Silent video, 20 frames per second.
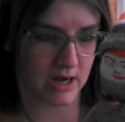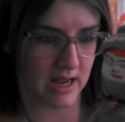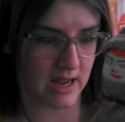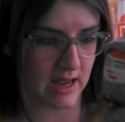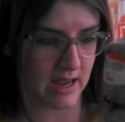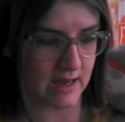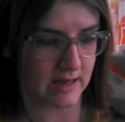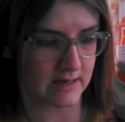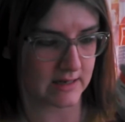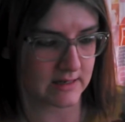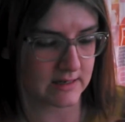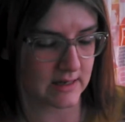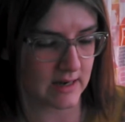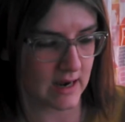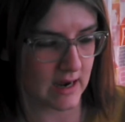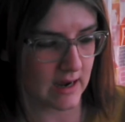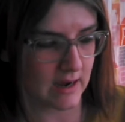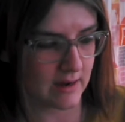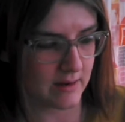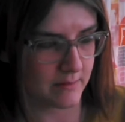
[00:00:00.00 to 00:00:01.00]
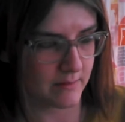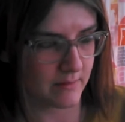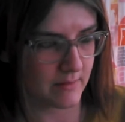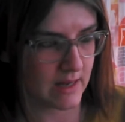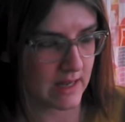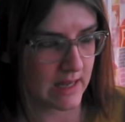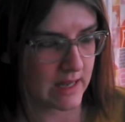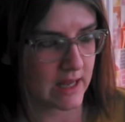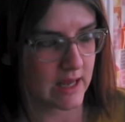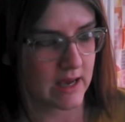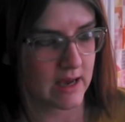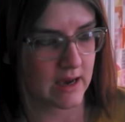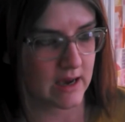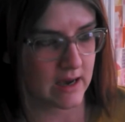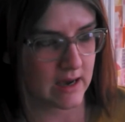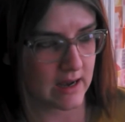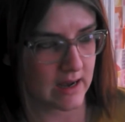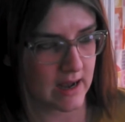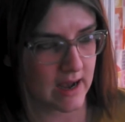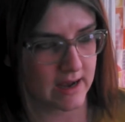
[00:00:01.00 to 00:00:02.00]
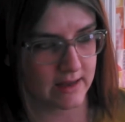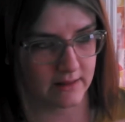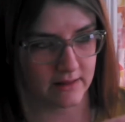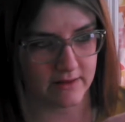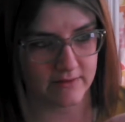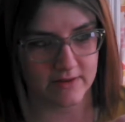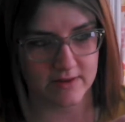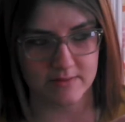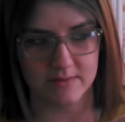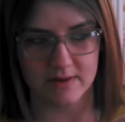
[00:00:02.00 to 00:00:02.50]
And I love him